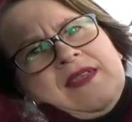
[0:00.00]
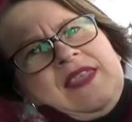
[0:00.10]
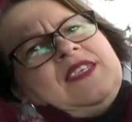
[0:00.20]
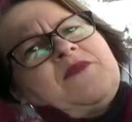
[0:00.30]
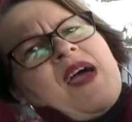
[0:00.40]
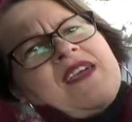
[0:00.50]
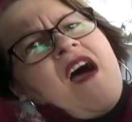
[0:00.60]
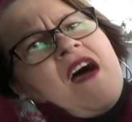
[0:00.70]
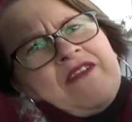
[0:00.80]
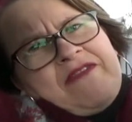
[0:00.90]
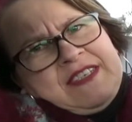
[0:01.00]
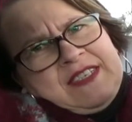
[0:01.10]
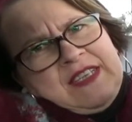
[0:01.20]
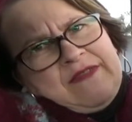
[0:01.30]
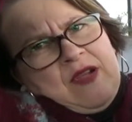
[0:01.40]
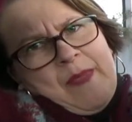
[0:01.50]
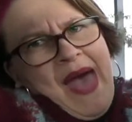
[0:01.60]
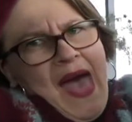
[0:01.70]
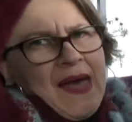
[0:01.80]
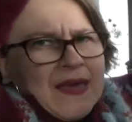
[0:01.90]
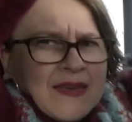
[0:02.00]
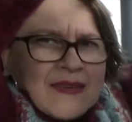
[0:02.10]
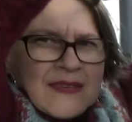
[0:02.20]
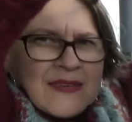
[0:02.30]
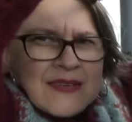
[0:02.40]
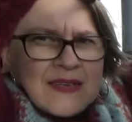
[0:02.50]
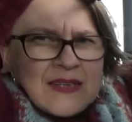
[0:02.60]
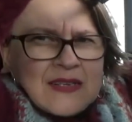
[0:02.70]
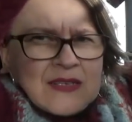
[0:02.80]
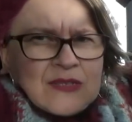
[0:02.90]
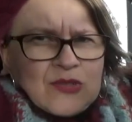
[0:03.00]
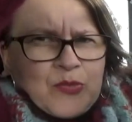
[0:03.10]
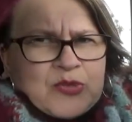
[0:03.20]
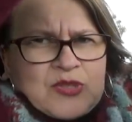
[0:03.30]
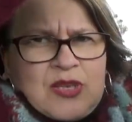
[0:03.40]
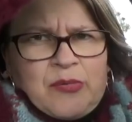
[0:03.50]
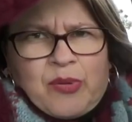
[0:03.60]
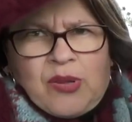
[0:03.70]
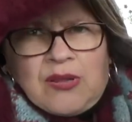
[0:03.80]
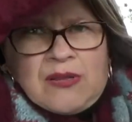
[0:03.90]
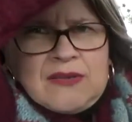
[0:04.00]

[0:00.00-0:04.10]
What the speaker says: this is my yarn festival bag. Super simple